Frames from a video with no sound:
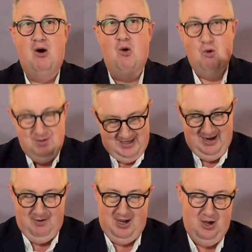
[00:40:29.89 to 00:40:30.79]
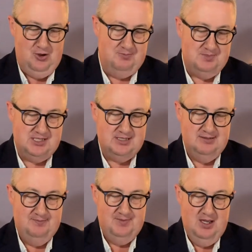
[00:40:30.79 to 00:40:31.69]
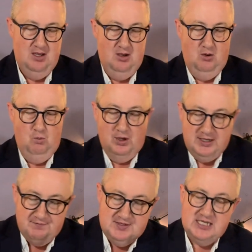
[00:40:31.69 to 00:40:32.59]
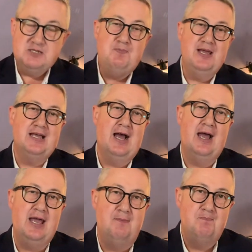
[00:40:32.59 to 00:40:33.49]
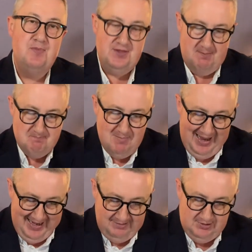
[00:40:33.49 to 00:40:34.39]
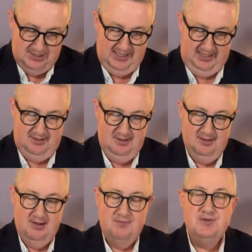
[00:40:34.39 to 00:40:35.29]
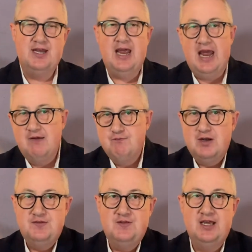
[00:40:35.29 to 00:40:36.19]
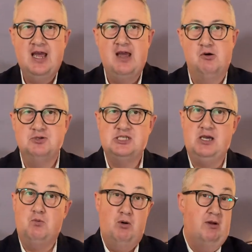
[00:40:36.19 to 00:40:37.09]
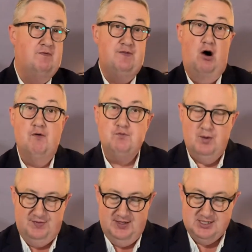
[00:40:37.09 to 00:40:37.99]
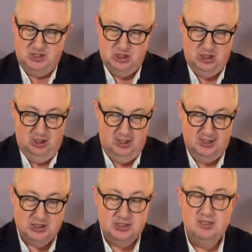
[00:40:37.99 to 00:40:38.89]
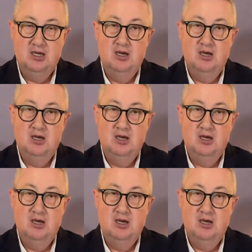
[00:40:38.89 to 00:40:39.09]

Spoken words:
or in our homes. What if this became the main thing that everything else that we're involved with as a church